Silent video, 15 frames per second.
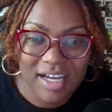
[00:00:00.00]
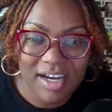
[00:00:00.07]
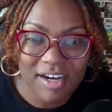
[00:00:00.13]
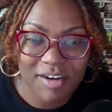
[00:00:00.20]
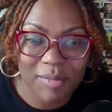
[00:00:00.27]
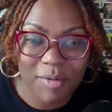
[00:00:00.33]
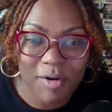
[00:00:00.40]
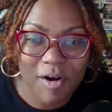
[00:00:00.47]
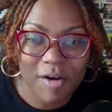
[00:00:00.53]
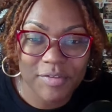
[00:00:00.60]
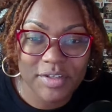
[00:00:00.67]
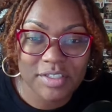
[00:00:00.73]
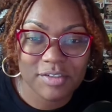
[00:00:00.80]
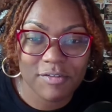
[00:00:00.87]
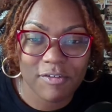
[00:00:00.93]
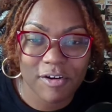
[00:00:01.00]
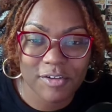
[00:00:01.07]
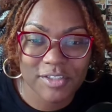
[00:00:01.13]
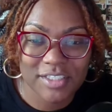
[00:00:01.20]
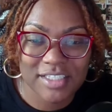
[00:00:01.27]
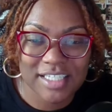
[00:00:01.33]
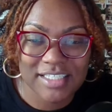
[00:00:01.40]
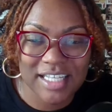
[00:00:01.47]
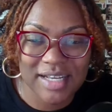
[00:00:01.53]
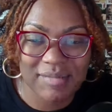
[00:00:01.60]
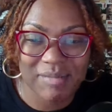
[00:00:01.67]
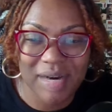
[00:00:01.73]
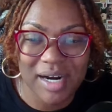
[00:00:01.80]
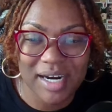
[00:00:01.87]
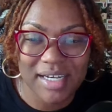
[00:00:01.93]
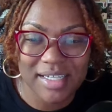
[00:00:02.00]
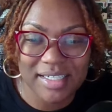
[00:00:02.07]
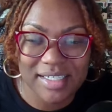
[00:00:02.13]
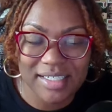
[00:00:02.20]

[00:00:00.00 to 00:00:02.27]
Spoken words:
Come on, coffee is gross. It tastes like mud.